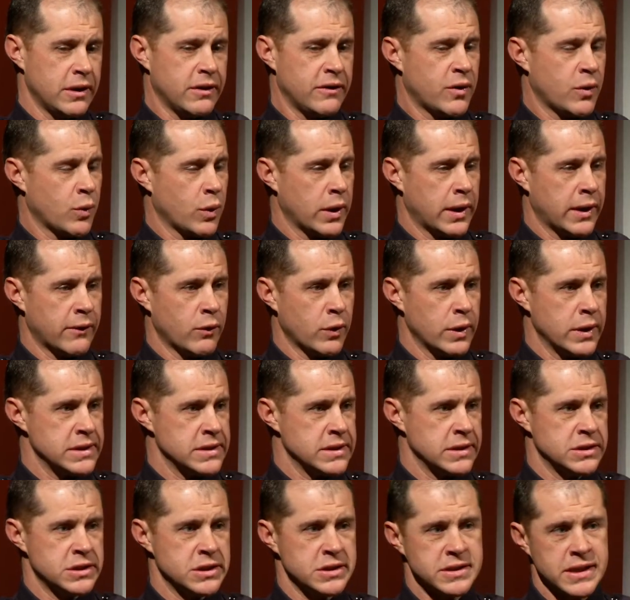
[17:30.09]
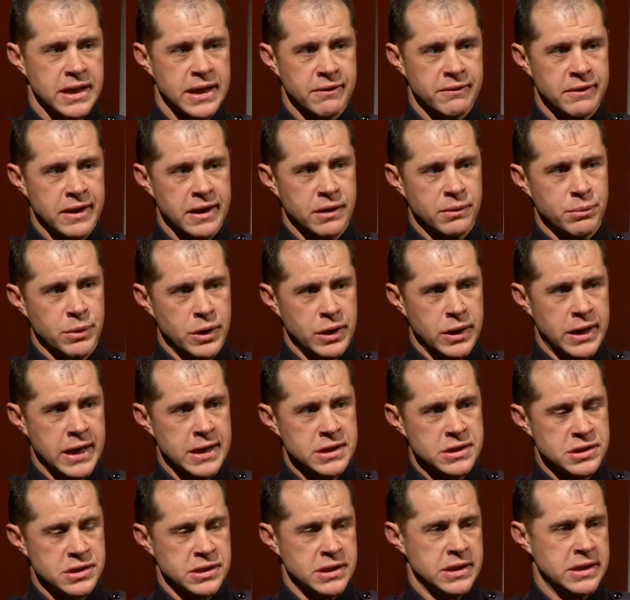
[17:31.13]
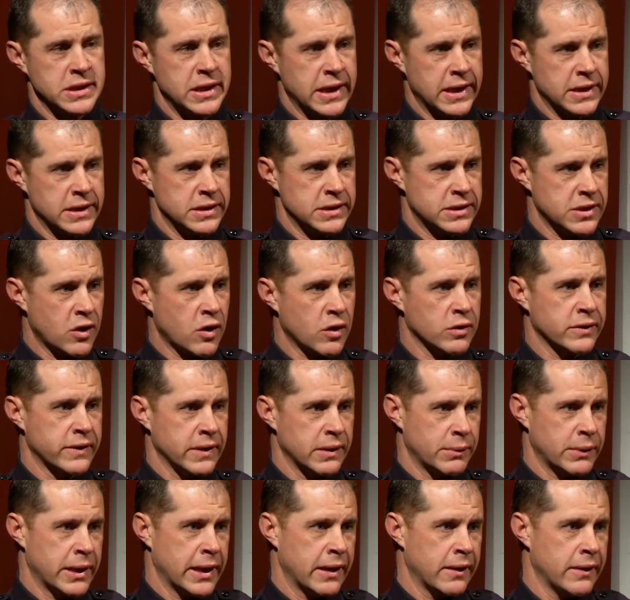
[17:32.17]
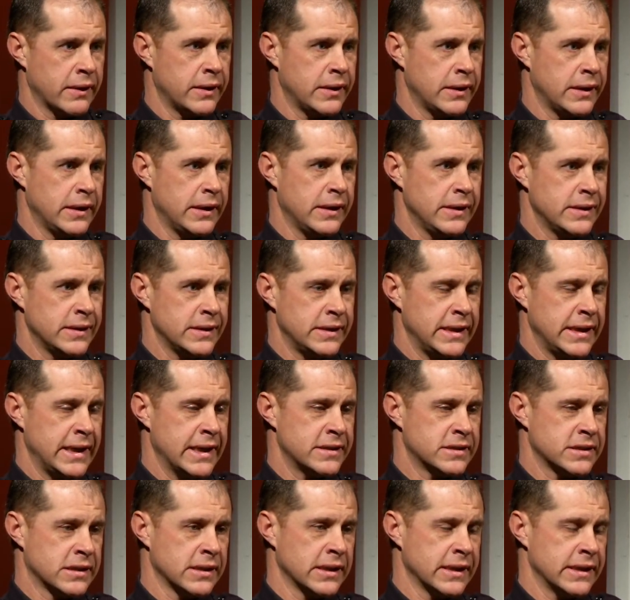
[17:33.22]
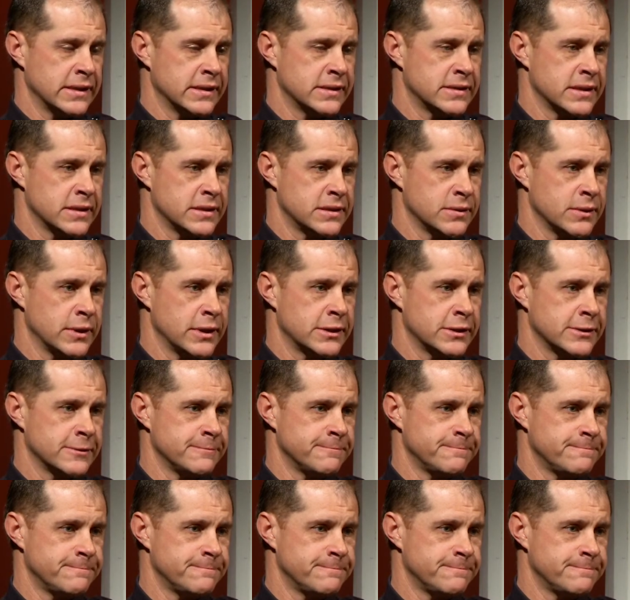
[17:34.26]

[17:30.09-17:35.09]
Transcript: for whatever reason, just to have that communication and to talk them down, to de-escalate the situation.